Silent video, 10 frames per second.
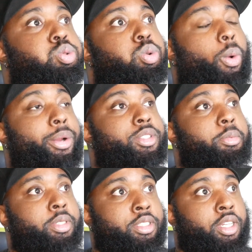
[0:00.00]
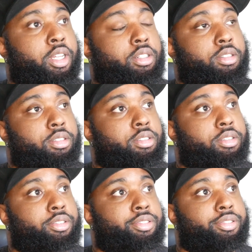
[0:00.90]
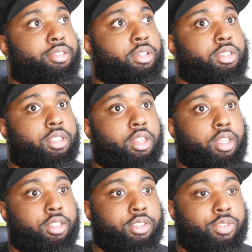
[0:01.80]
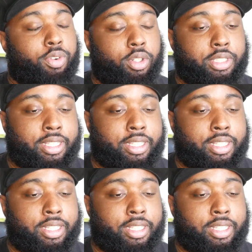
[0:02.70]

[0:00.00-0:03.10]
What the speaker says: Where to begin? First things first.